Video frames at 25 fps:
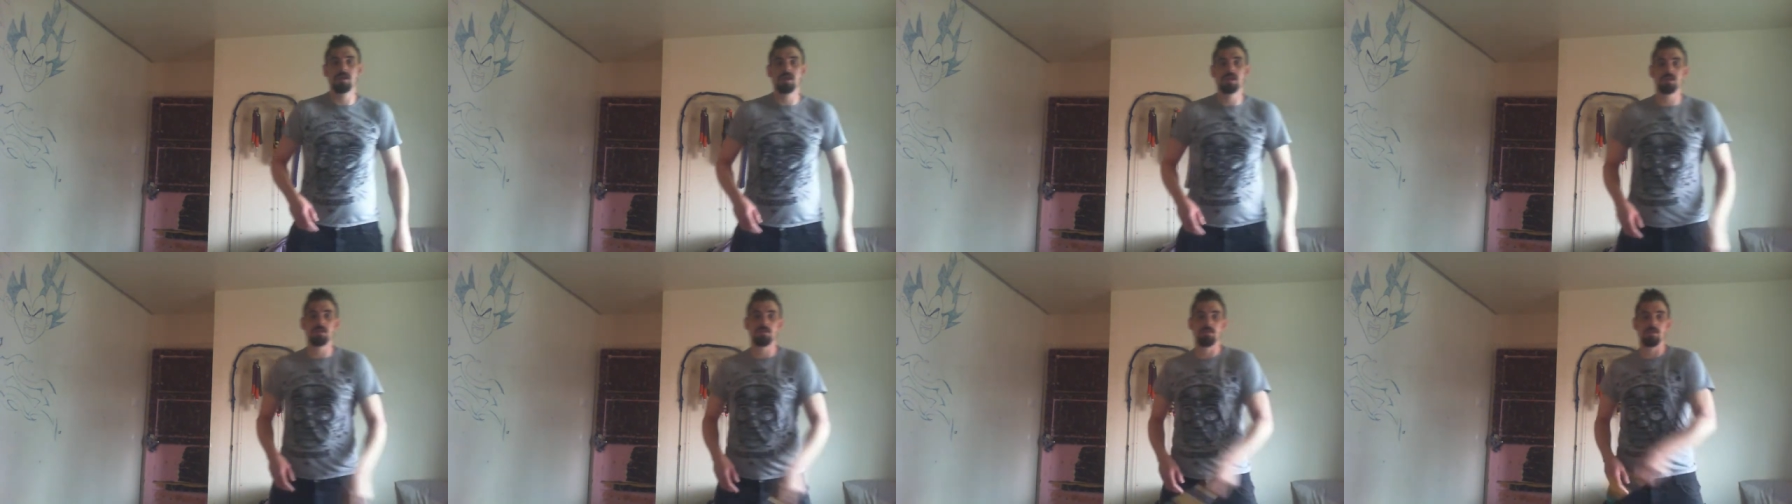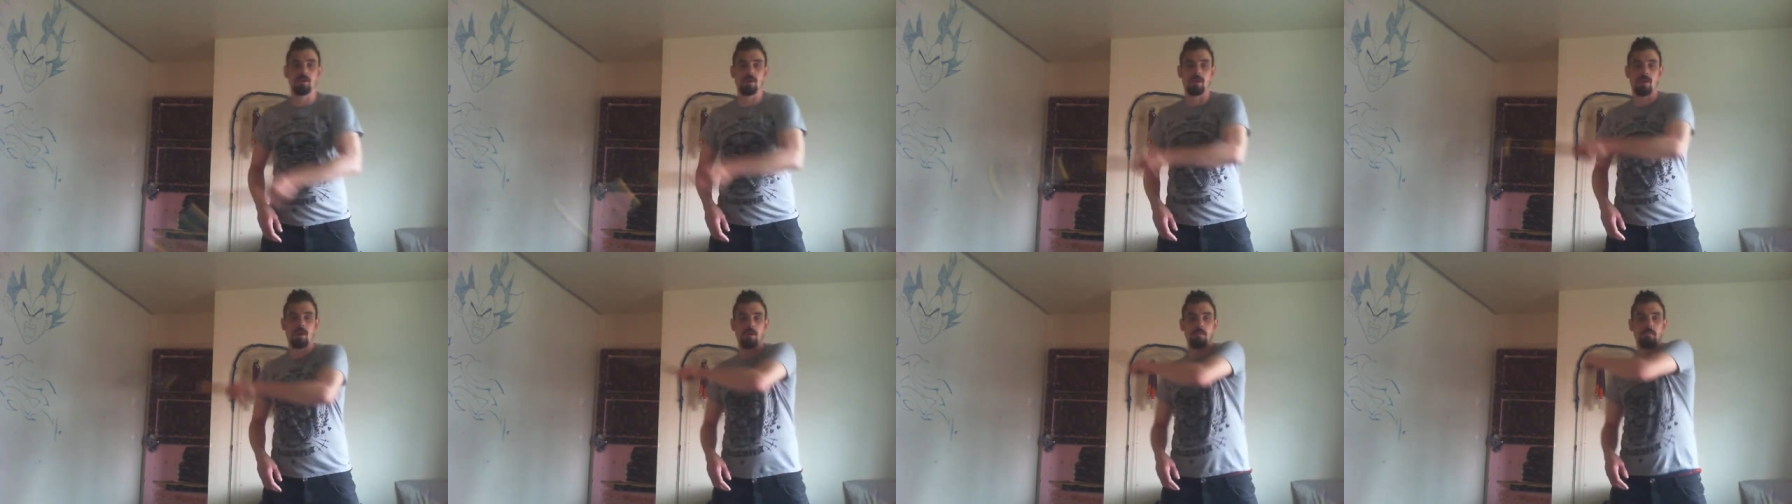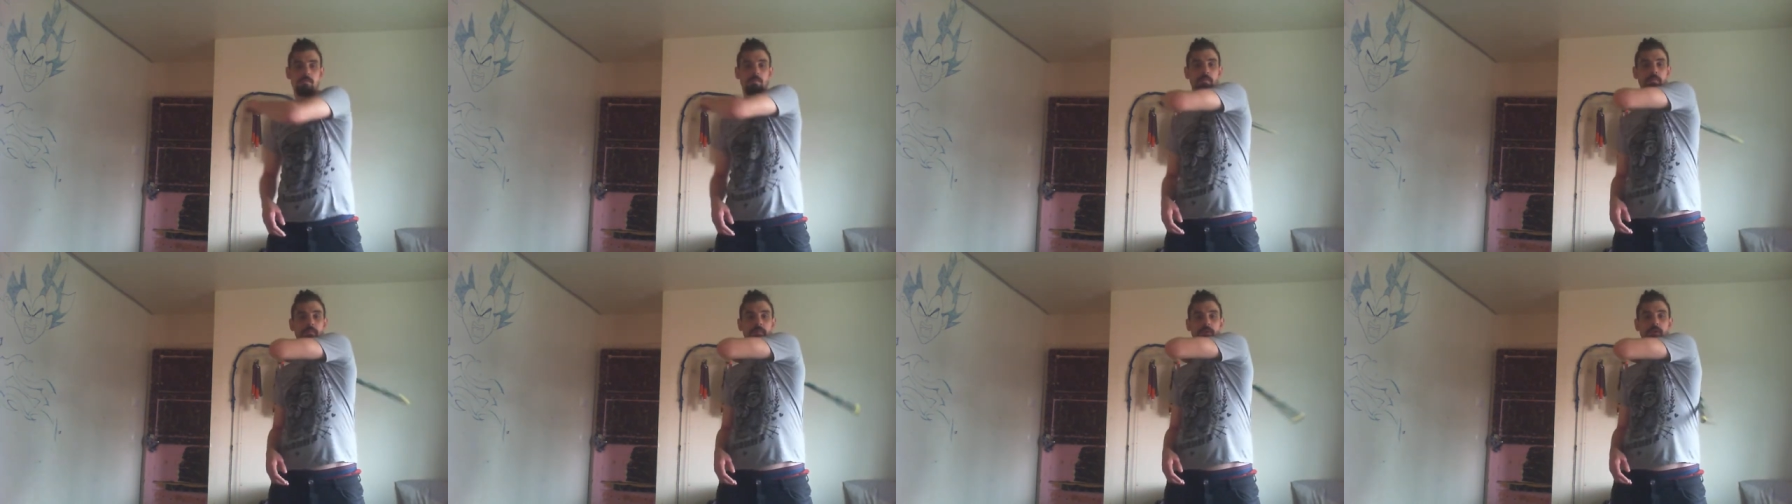is we're gonna go
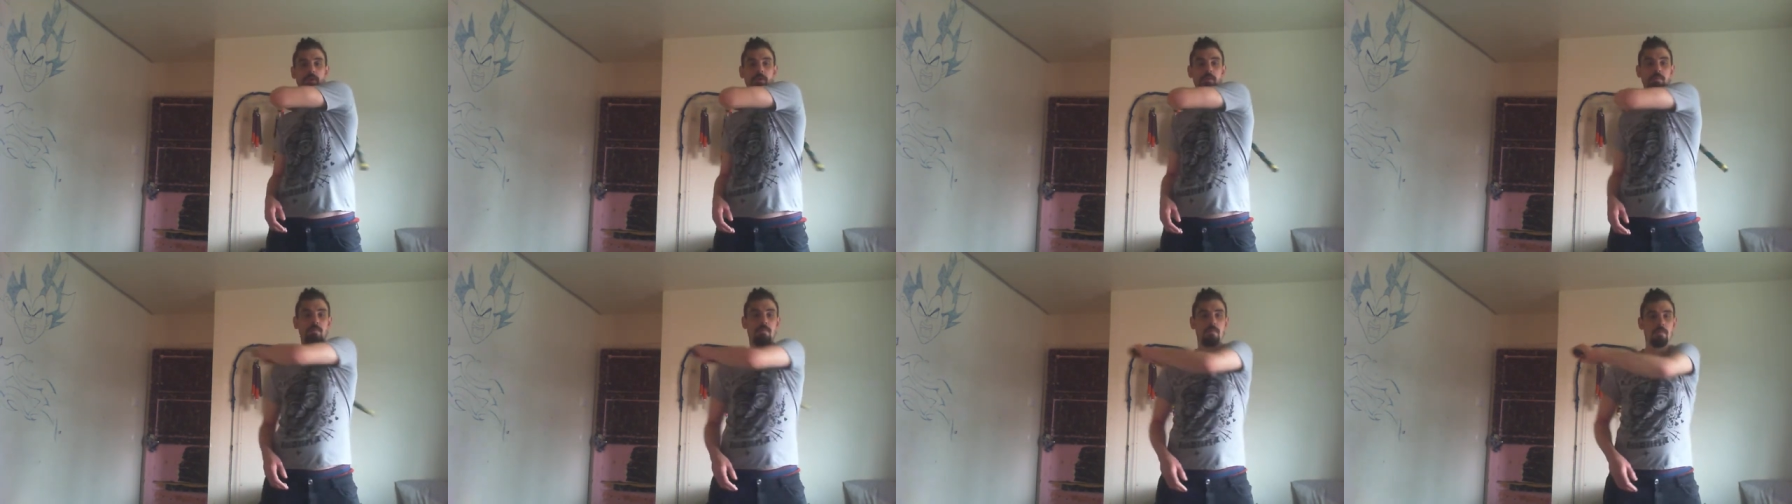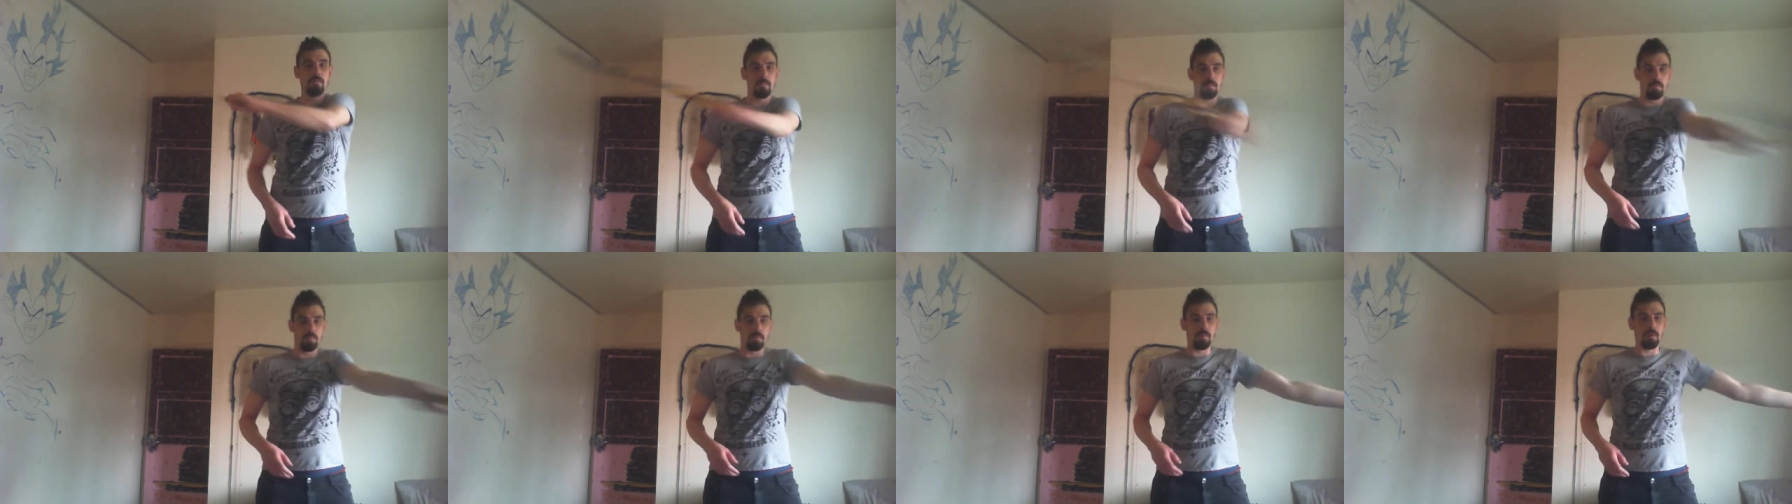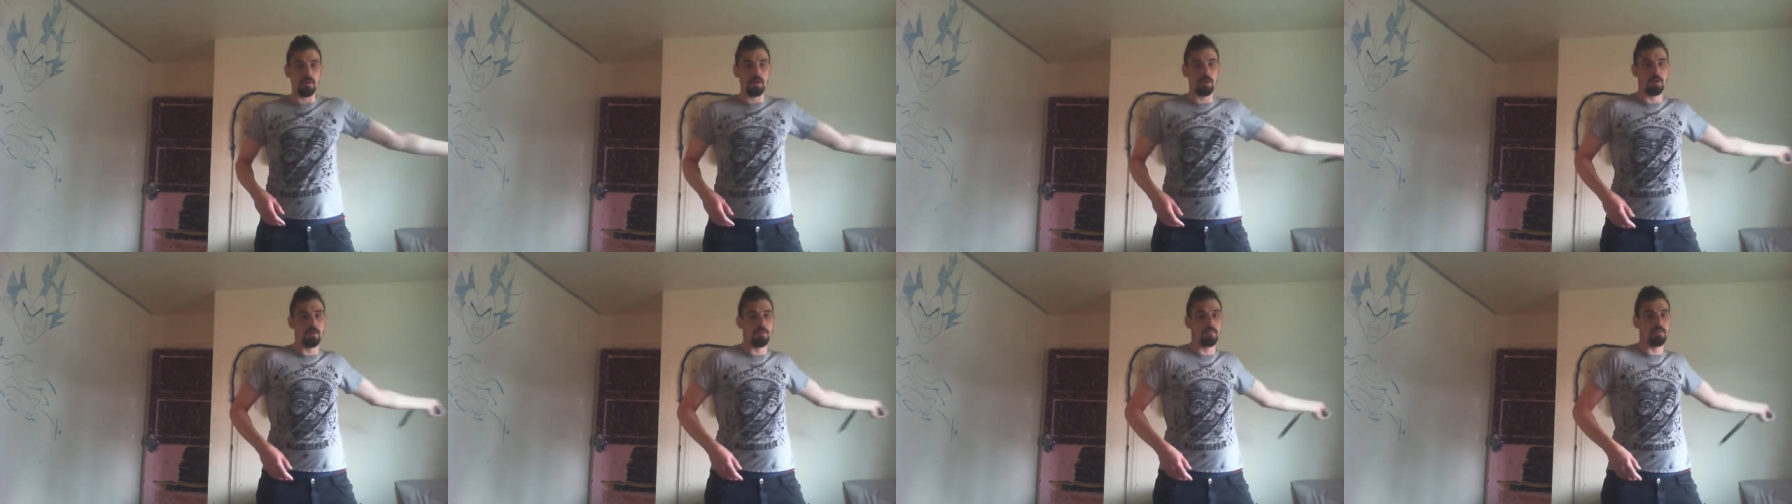boom,
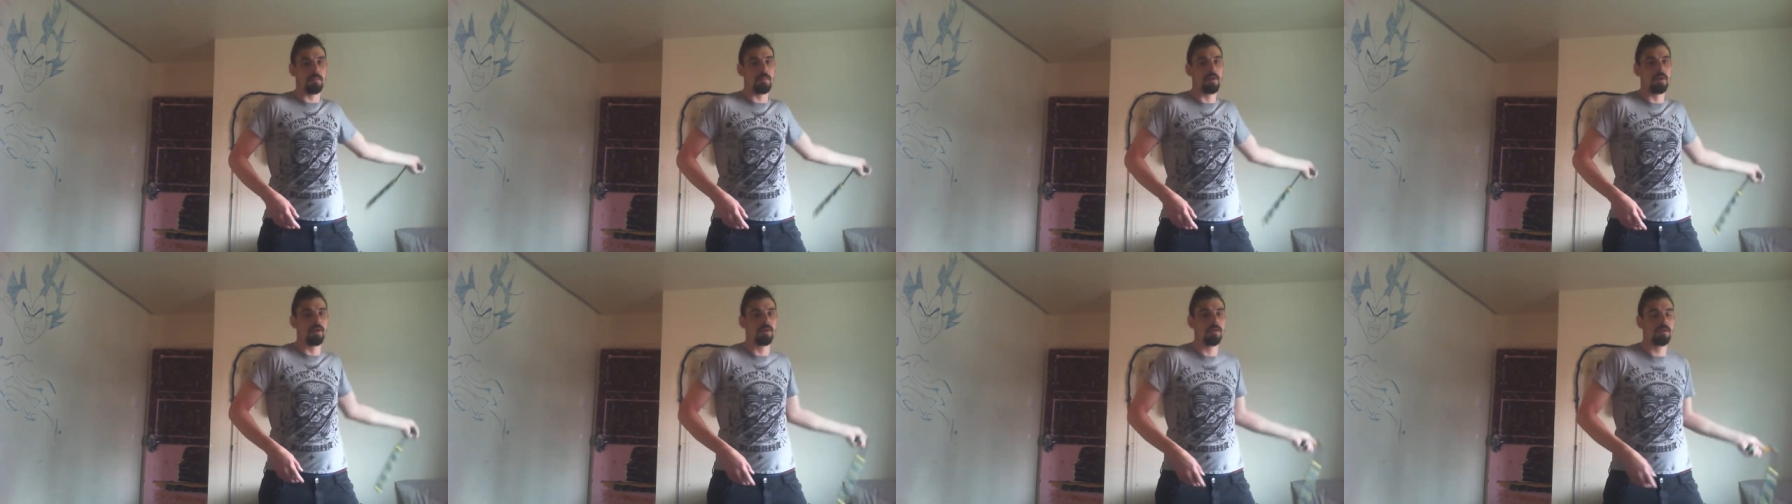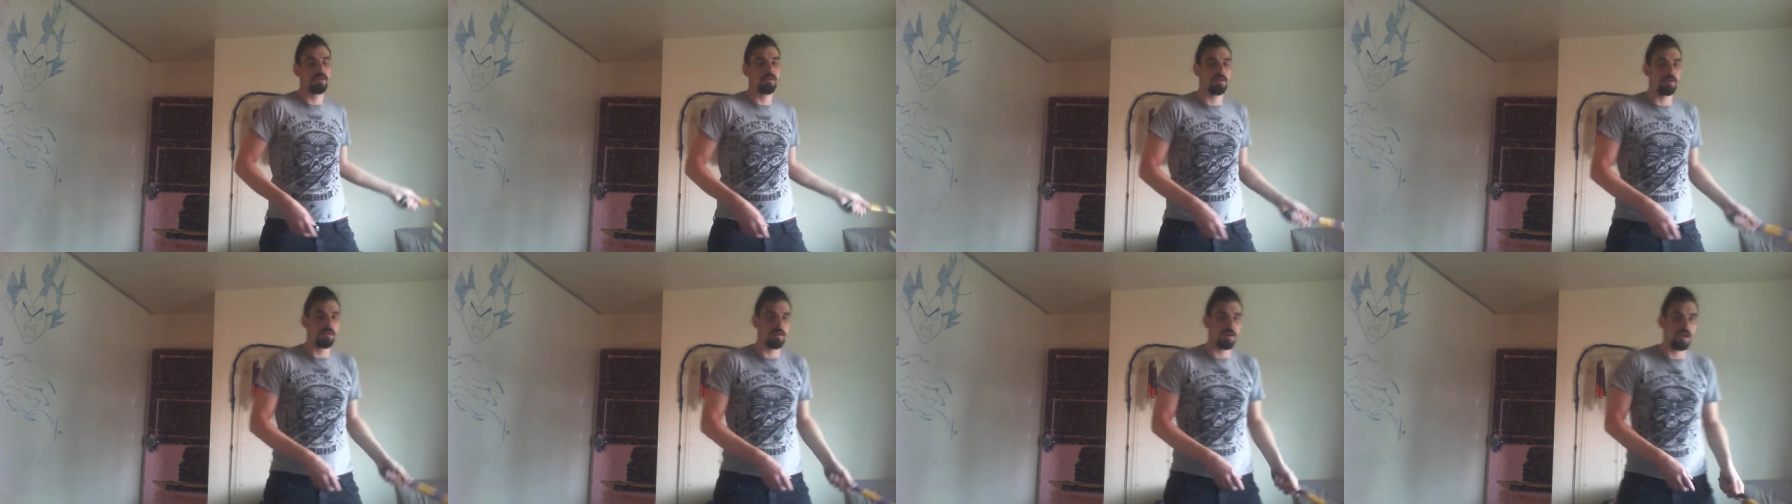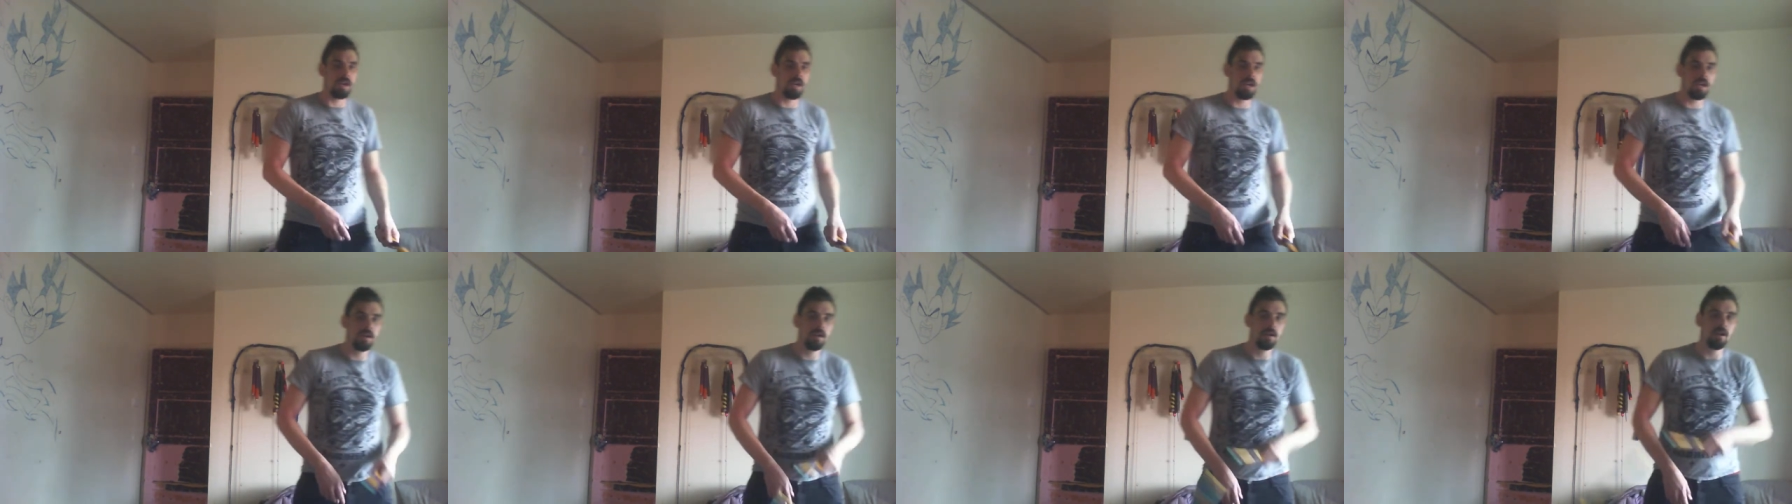boom,
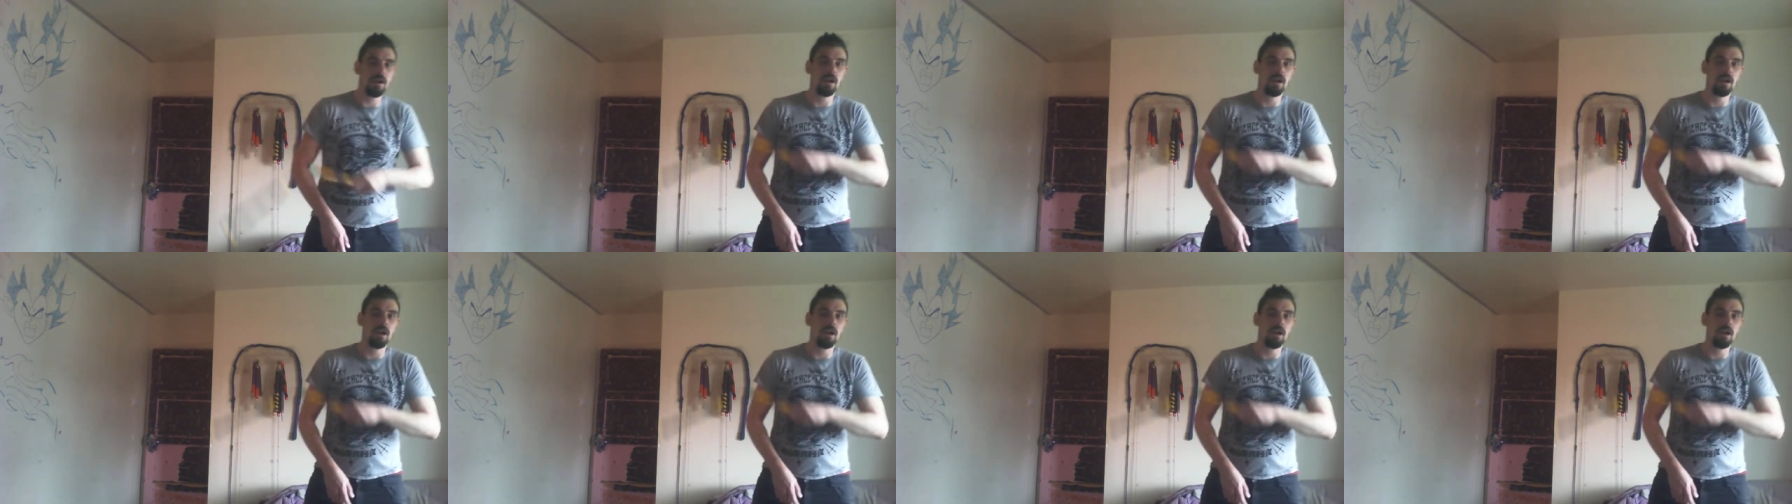okay.